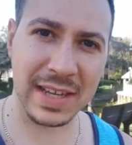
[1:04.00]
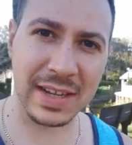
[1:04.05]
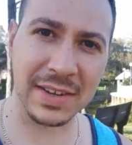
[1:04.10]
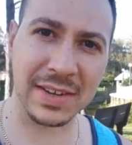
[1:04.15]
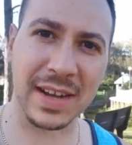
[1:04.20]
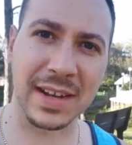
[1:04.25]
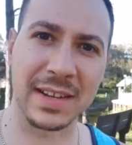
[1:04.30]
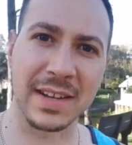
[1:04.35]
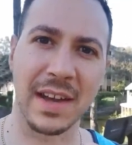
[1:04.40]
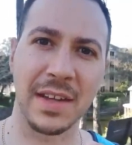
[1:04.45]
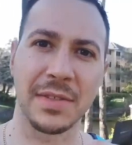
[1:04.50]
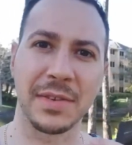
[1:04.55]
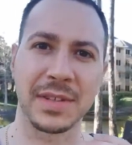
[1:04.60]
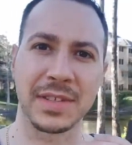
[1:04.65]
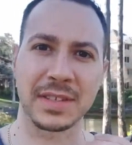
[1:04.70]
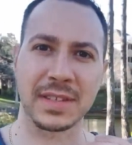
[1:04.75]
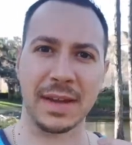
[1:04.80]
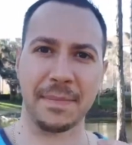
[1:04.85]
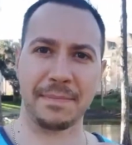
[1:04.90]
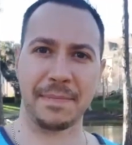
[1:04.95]
took another
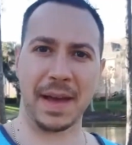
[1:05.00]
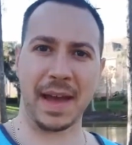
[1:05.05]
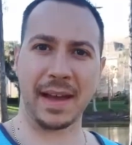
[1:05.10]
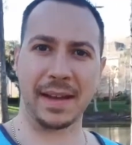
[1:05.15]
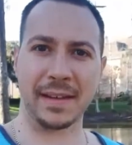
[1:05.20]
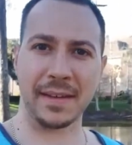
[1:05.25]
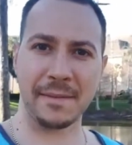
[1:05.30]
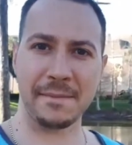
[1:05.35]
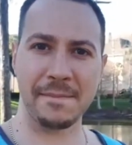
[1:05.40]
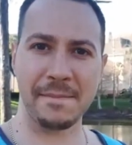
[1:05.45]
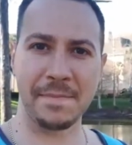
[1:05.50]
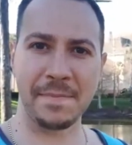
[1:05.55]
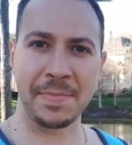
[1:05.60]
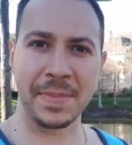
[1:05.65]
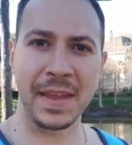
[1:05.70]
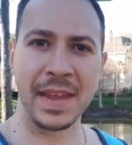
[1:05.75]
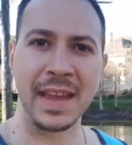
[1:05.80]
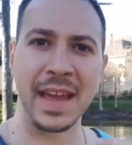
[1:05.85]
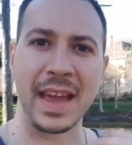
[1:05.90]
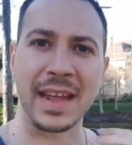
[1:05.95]
step back.
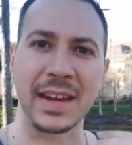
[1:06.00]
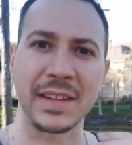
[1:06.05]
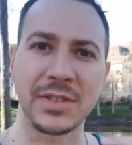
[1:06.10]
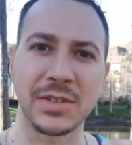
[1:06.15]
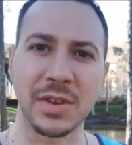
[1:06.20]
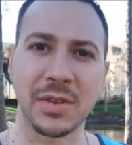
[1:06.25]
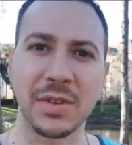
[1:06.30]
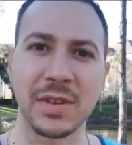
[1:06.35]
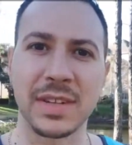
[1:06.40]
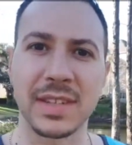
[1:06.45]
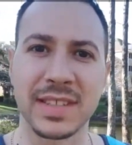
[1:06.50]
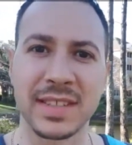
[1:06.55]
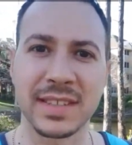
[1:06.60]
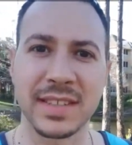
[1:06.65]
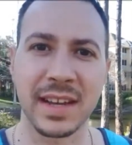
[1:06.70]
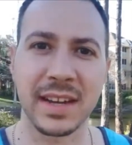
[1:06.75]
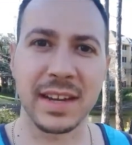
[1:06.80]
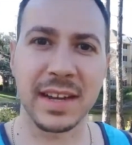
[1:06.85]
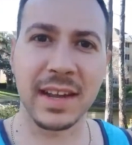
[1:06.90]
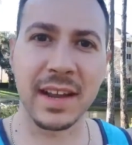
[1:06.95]
And I started to
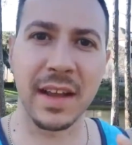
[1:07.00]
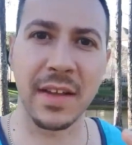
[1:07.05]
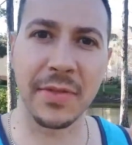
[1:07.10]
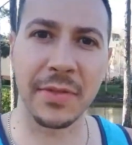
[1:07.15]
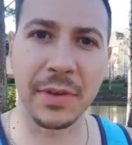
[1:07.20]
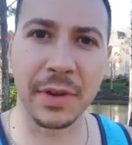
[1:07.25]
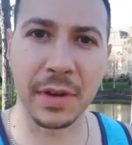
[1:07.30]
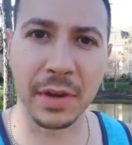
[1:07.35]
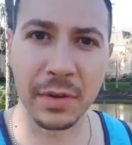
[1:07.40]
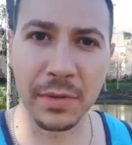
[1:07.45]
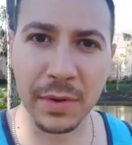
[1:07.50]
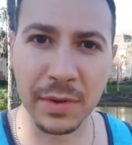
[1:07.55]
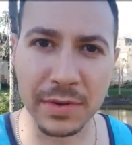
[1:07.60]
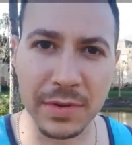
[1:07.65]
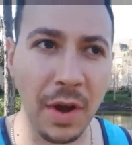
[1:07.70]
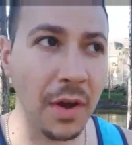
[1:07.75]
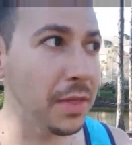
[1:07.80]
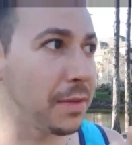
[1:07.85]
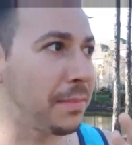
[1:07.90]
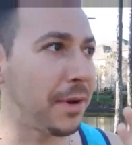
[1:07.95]
study the gurus,
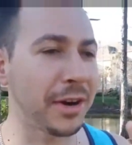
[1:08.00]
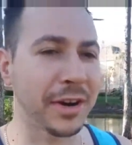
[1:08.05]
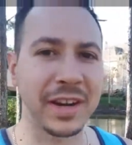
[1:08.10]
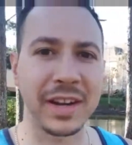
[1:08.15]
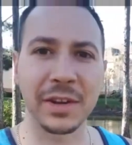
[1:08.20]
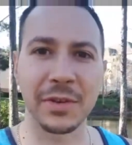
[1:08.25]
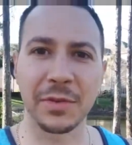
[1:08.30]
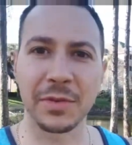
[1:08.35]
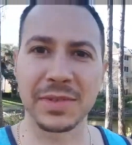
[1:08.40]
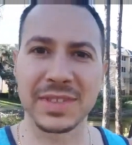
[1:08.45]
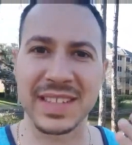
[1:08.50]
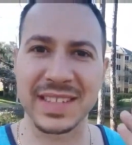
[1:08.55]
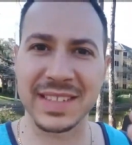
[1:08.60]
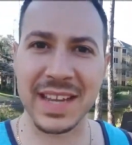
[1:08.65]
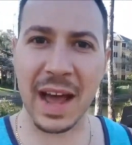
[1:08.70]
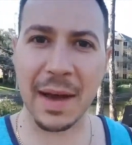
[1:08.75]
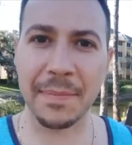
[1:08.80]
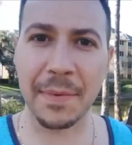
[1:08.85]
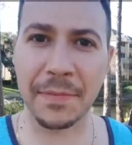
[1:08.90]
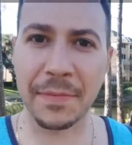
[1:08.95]
all the marketing gurus, the
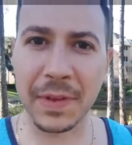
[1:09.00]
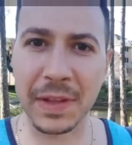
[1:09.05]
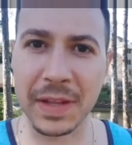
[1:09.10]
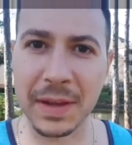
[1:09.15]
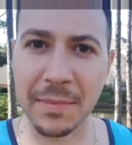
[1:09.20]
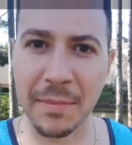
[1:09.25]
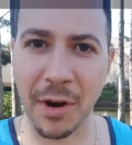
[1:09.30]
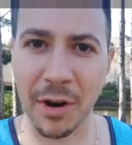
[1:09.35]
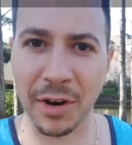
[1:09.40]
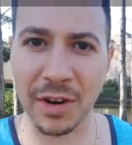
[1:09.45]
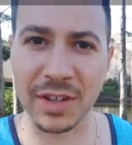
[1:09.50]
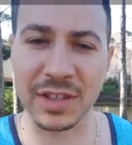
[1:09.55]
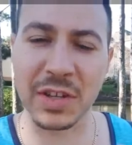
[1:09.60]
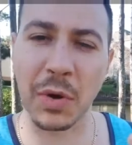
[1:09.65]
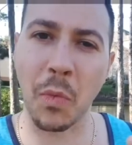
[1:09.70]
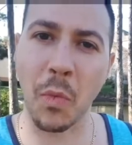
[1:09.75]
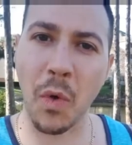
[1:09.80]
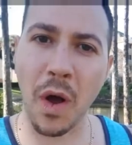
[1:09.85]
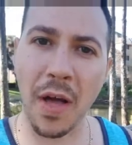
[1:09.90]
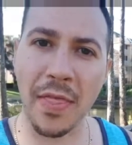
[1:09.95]
top affiliate marketers,
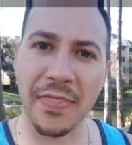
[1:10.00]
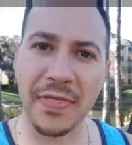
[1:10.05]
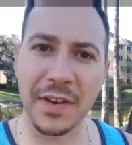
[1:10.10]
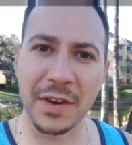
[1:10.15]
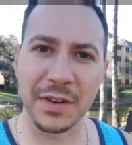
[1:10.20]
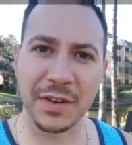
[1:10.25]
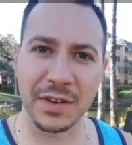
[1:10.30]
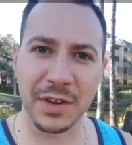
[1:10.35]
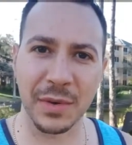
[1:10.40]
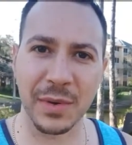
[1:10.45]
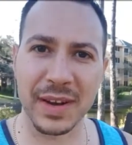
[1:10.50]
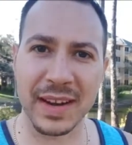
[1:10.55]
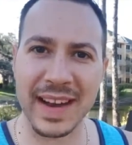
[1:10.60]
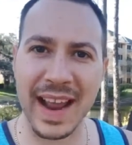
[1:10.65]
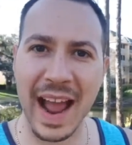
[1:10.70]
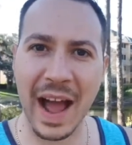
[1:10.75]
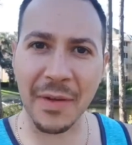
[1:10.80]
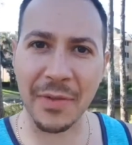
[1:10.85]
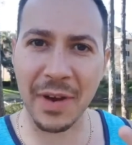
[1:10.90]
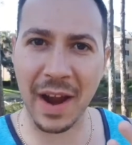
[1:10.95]
and what they're doing and
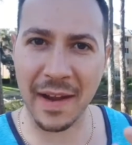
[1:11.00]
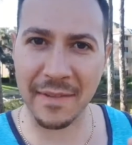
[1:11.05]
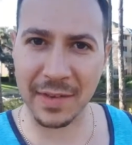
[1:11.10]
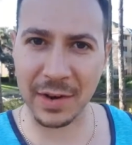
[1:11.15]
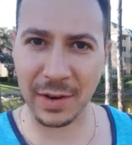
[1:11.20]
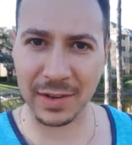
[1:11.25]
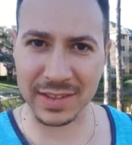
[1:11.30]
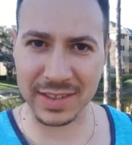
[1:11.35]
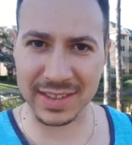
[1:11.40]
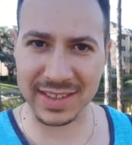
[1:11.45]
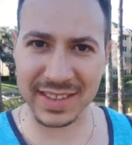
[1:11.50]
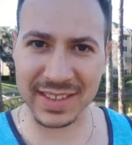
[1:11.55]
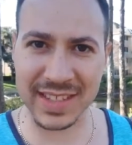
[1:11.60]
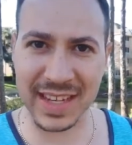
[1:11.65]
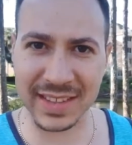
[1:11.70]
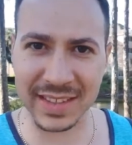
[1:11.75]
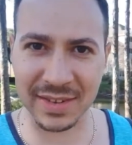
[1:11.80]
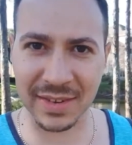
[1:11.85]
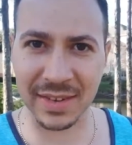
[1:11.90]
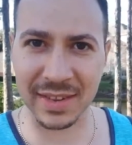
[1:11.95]
how they're having all
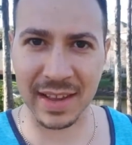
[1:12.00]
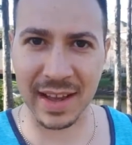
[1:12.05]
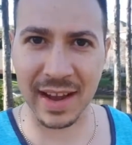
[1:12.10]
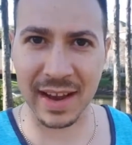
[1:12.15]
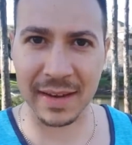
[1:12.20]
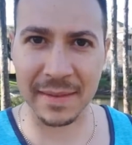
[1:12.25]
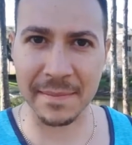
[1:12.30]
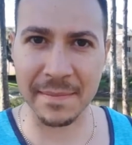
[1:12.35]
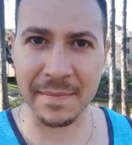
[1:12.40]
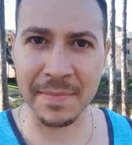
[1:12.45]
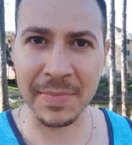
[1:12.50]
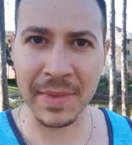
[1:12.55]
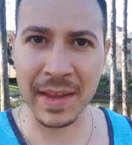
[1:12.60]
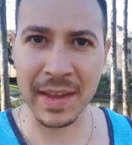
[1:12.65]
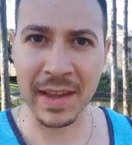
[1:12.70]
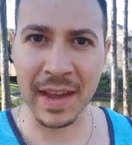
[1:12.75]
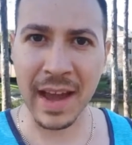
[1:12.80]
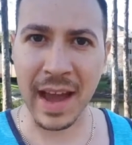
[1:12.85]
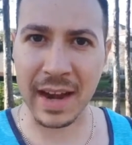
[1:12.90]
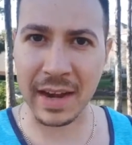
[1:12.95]
success online.
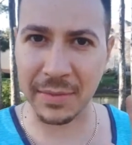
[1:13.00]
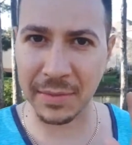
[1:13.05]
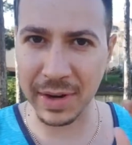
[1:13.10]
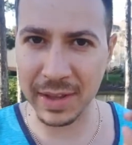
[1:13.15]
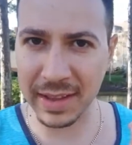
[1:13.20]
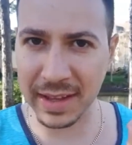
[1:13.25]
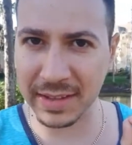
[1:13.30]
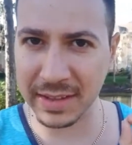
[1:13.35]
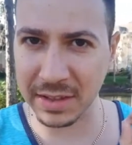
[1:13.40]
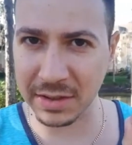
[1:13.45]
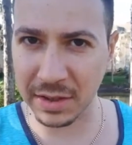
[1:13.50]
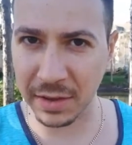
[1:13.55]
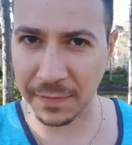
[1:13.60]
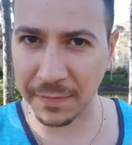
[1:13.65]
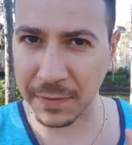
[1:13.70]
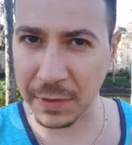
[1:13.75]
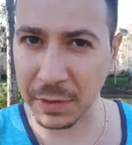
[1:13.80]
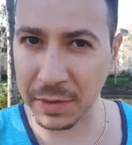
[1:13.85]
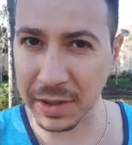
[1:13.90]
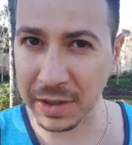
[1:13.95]
And I realized there's a
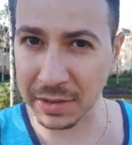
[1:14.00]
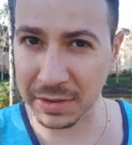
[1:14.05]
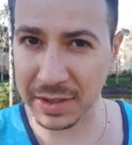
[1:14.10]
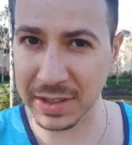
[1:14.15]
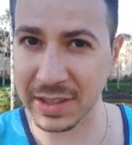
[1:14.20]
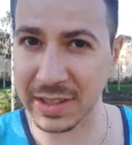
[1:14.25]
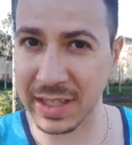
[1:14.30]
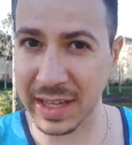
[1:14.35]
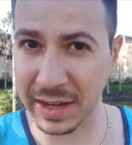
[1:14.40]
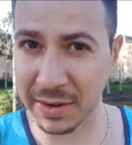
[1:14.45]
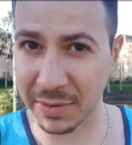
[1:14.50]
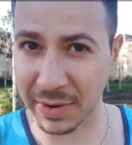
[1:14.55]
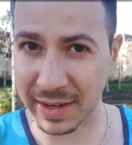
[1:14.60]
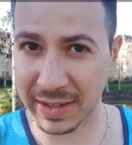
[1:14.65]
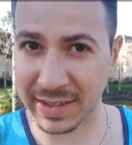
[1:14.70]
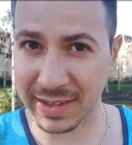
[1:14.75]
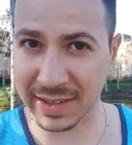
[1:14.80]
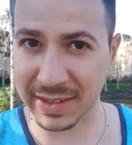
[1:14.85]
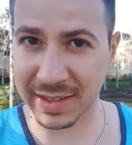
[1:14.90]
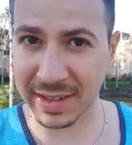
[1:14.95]
few little
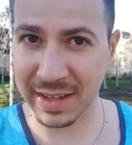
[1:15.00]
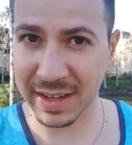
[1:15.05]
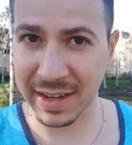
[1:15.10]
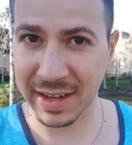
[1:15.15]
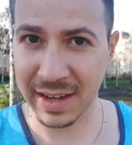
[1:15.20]
secrets,